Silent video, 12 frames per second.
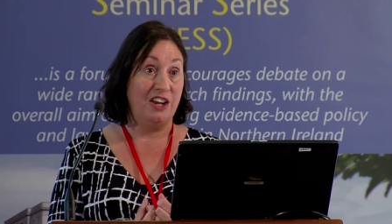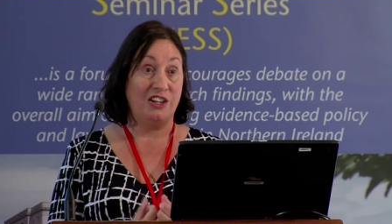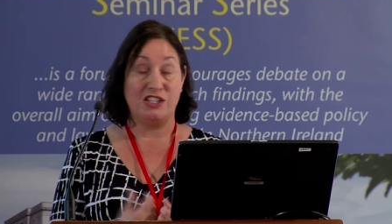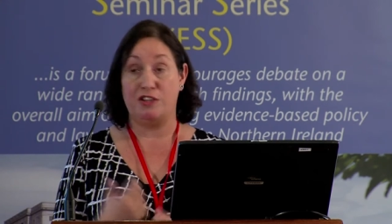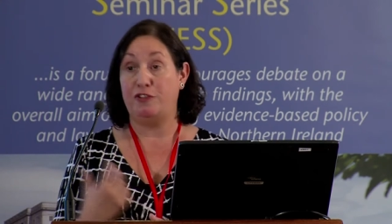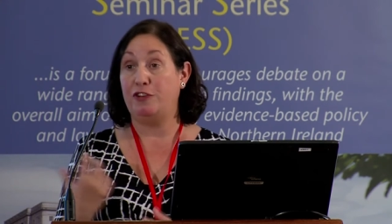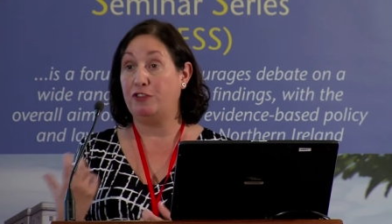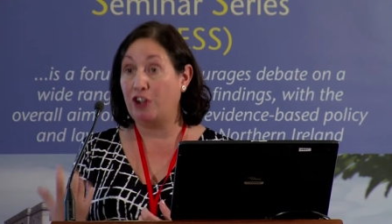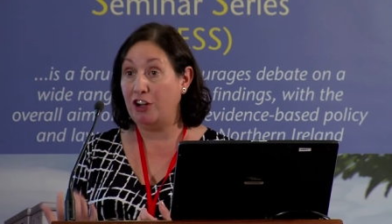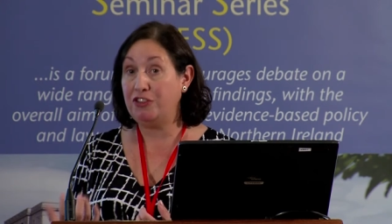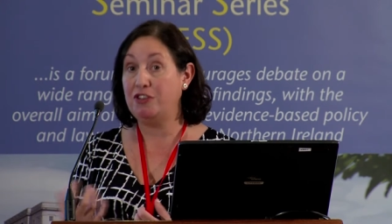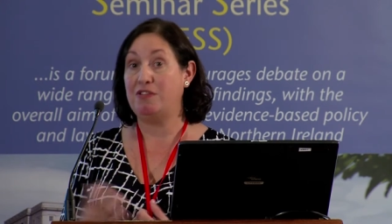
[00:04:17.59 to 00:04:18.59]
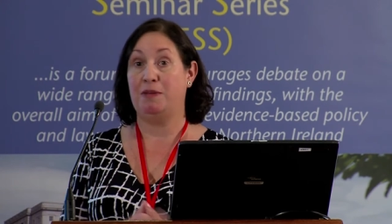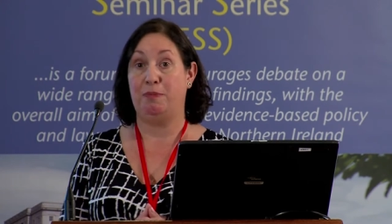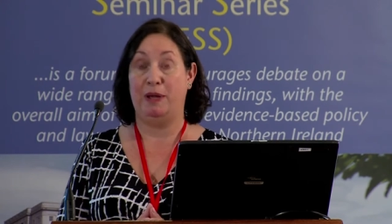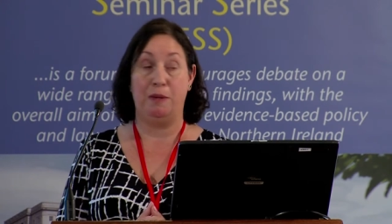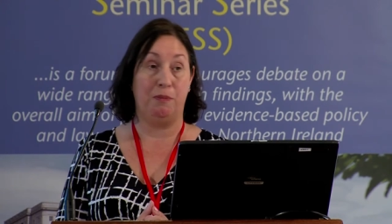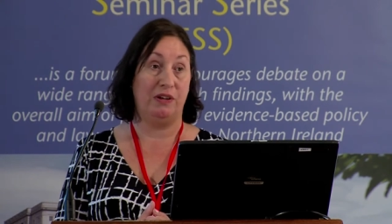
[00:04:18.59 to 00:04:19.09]
Because if you've got the right
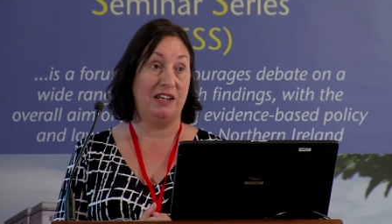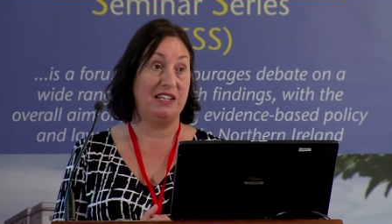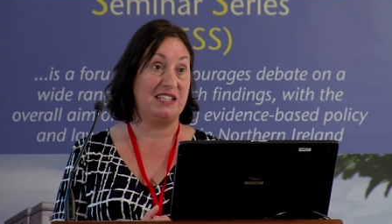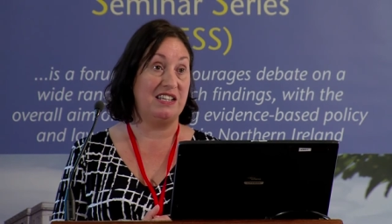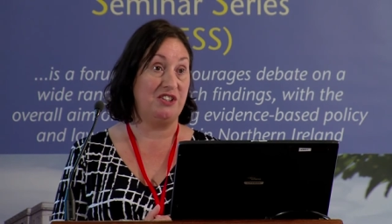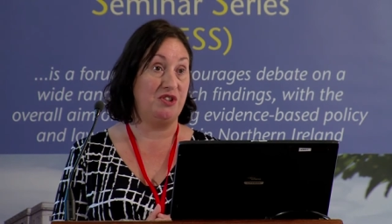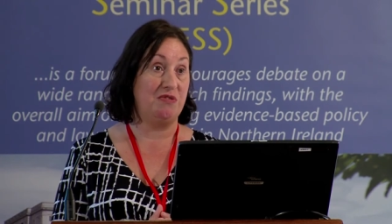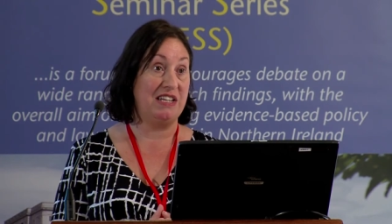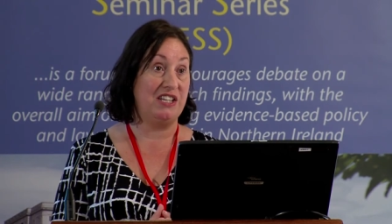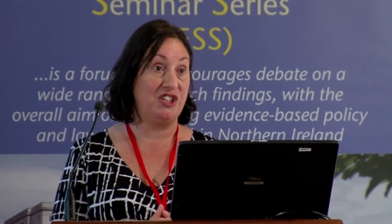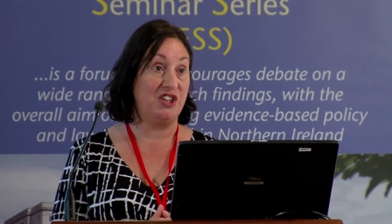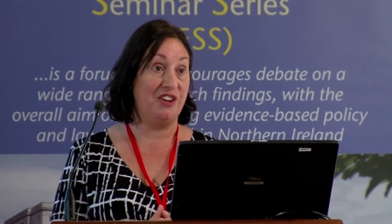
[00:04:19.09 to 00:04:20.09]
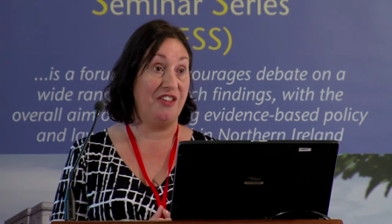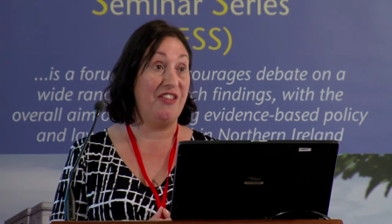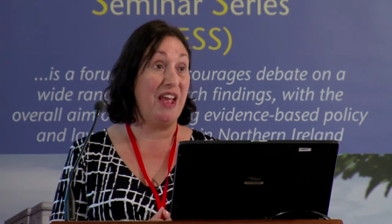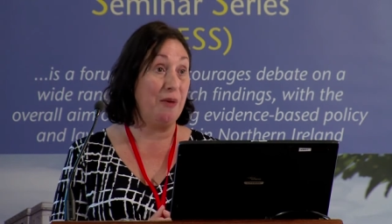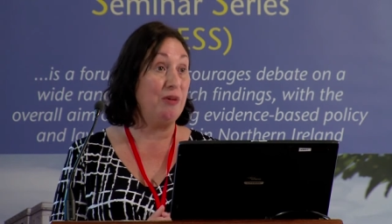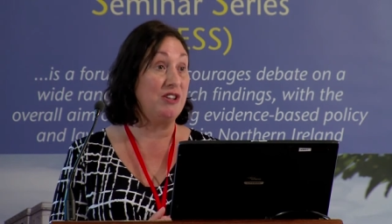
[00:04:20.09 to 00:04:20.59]
people in a situation,
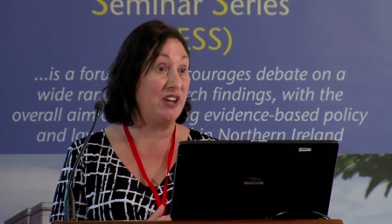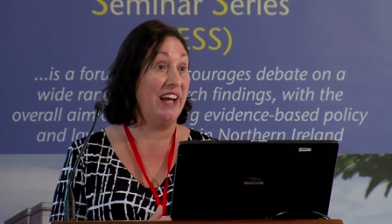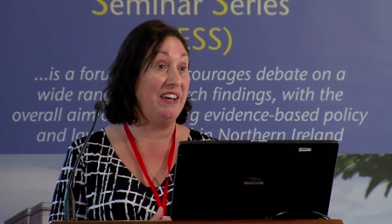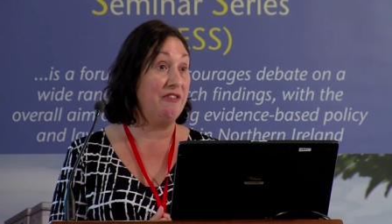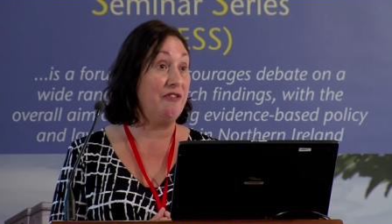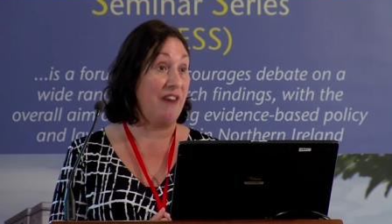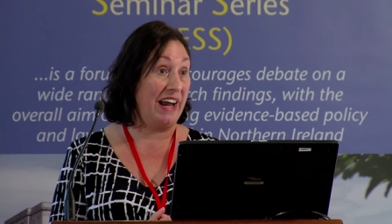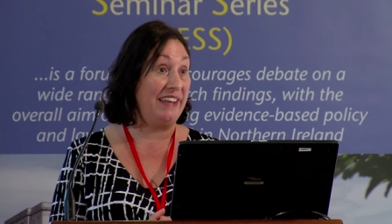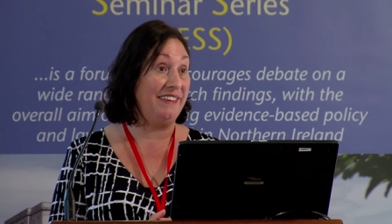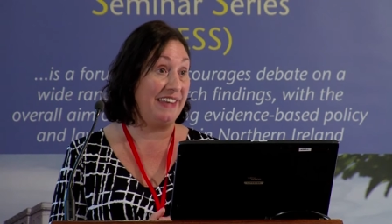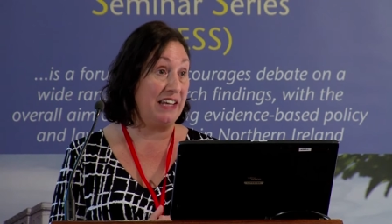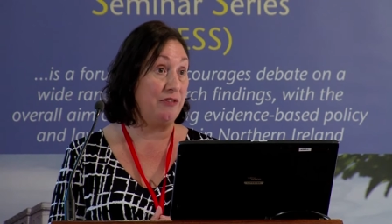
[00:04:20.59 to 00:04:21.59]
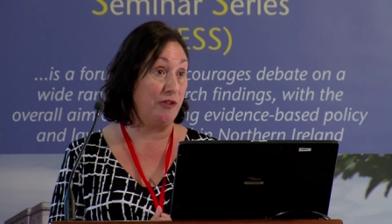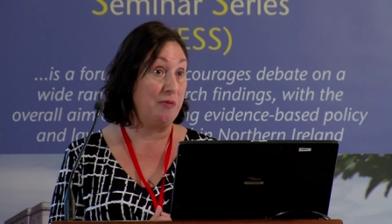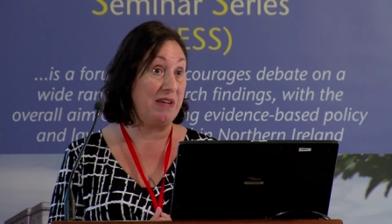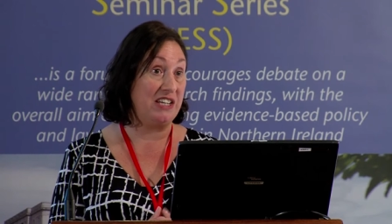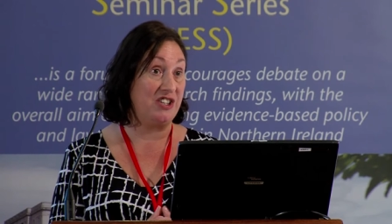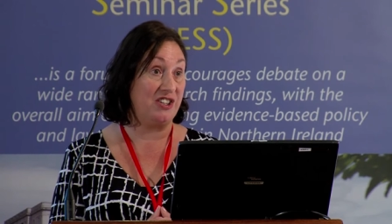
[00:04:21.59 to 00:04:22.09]
they will try and find the
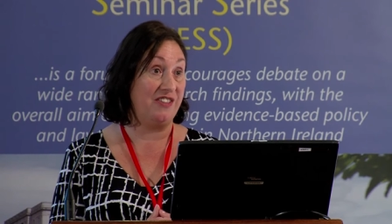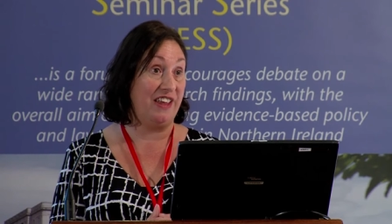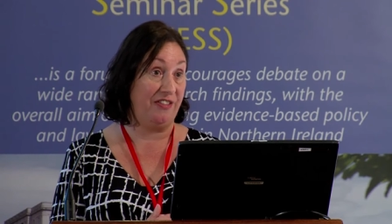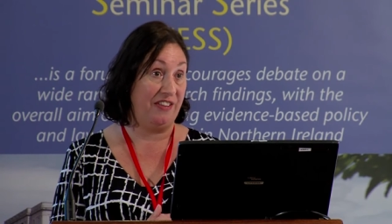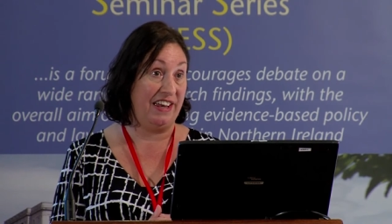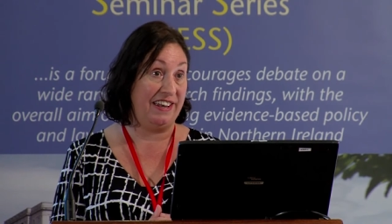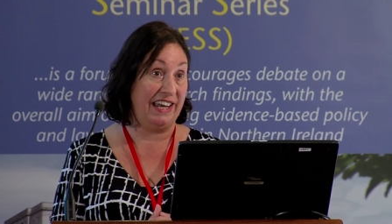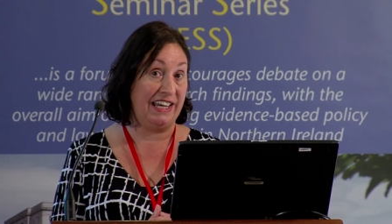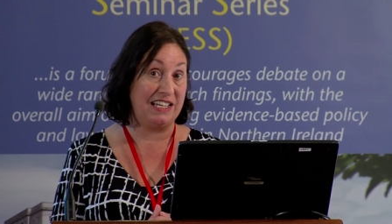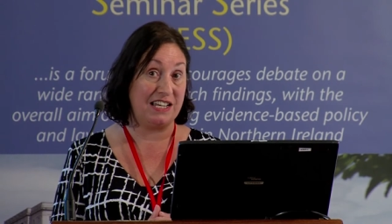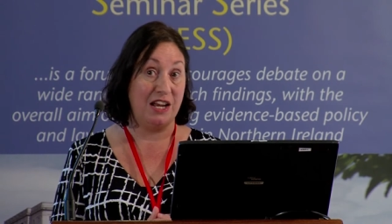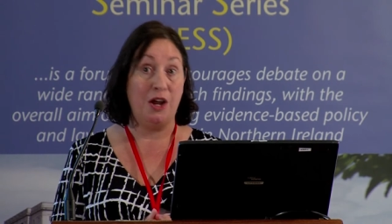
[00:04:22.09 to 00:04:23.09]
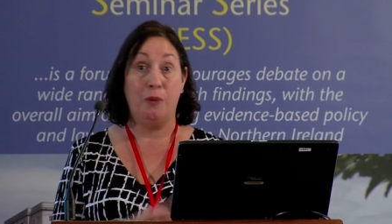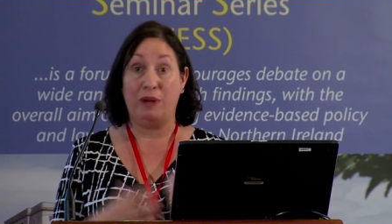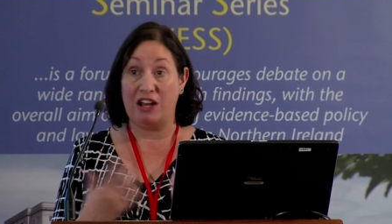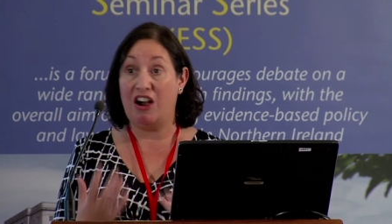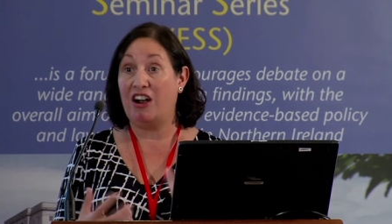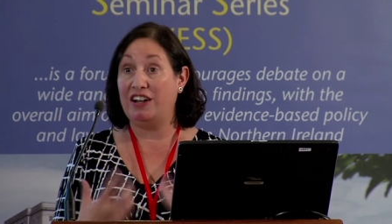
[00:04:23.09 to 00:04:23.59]
information that they need.
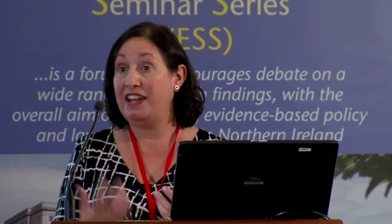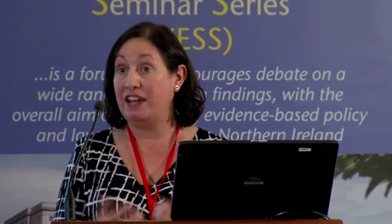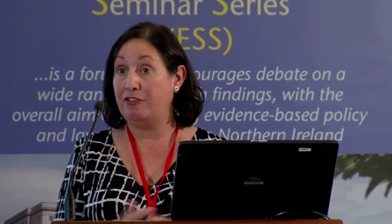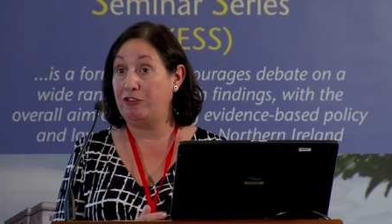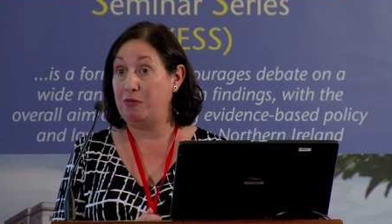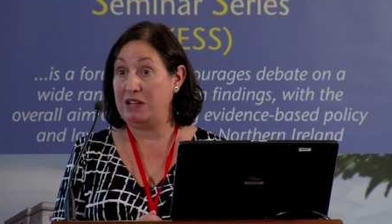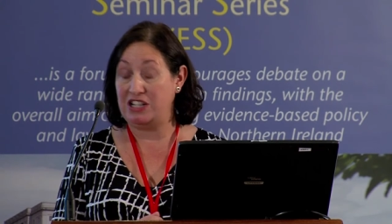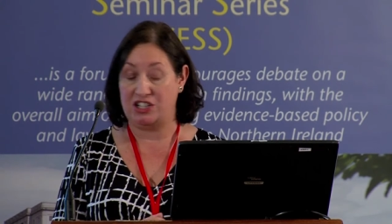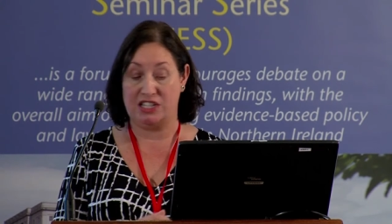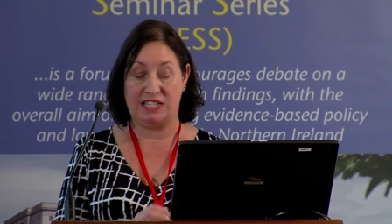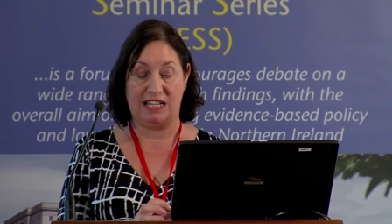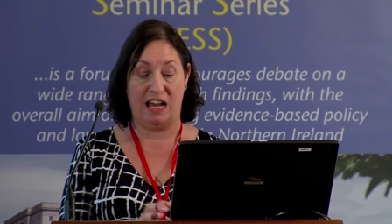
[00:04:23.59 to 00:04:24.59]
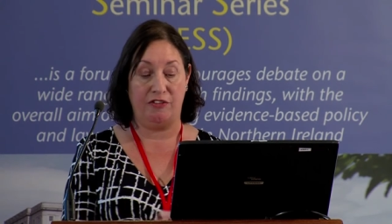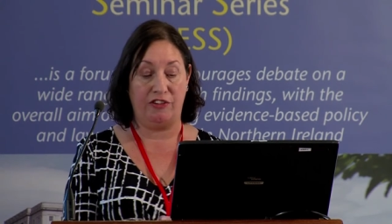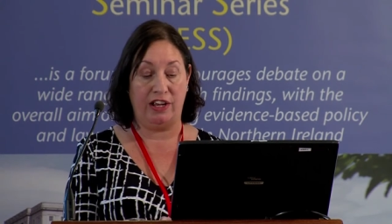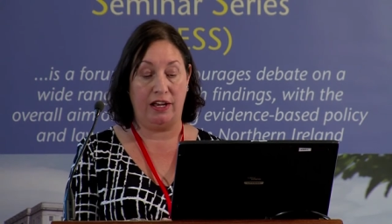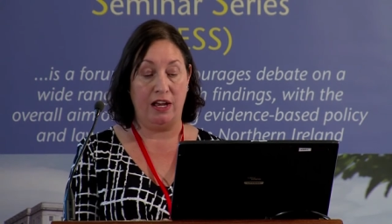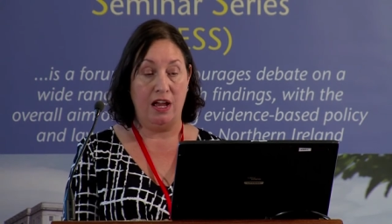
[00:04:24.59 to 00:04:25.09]
We are an information
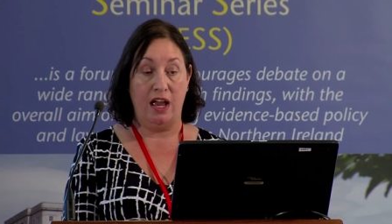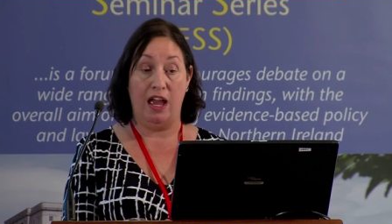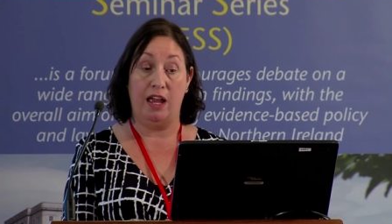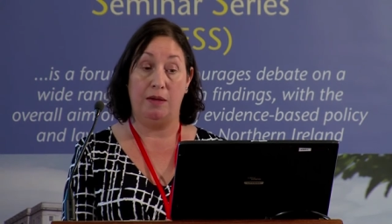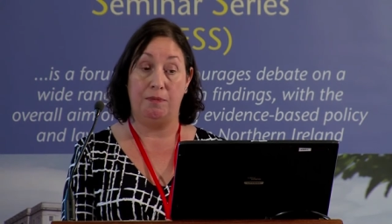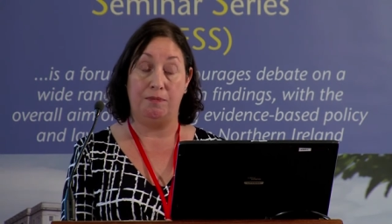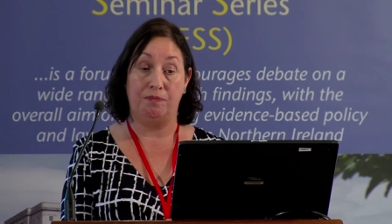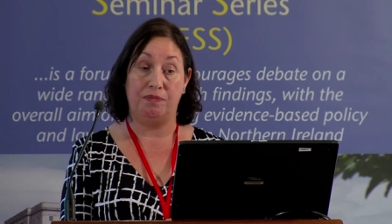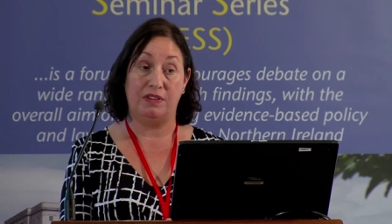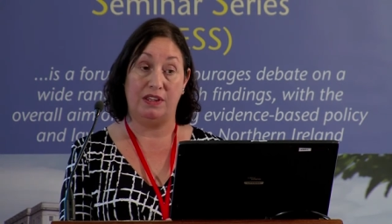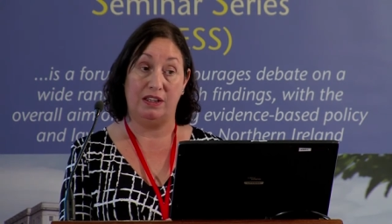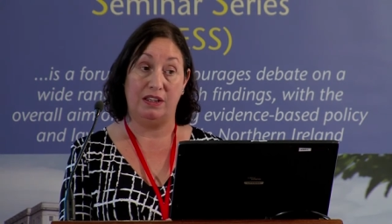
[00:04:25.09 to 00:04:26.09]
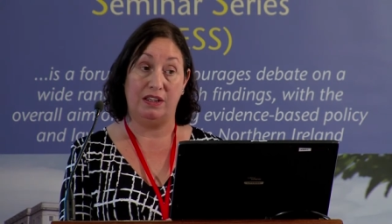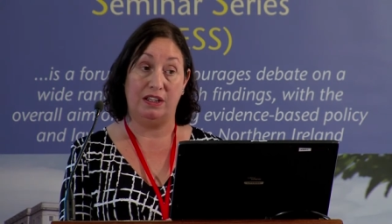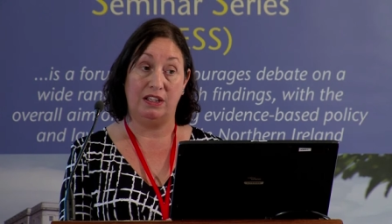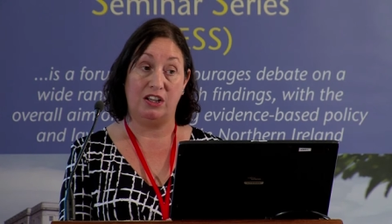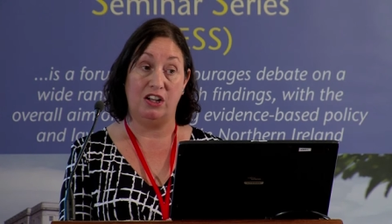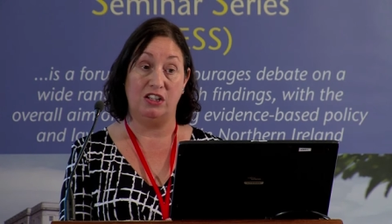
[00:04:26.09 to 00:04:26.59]
savvy um,
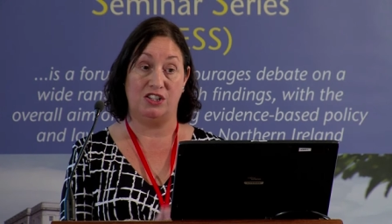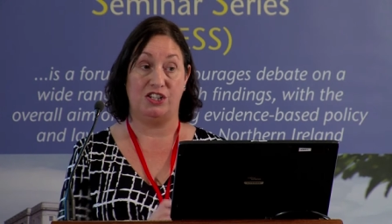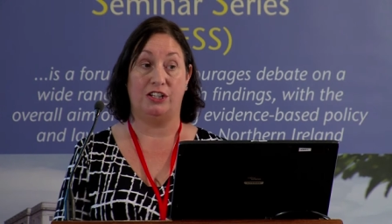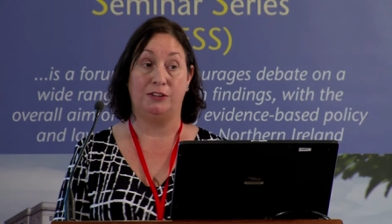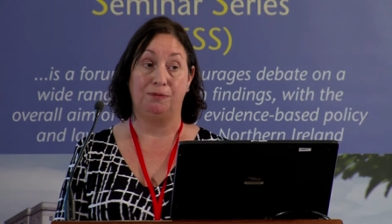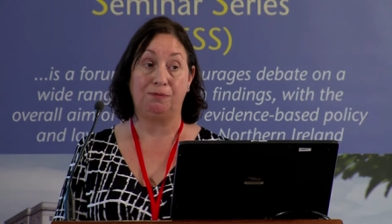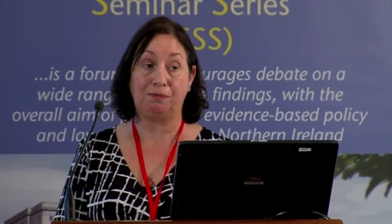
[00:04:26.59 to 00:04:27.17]
culture.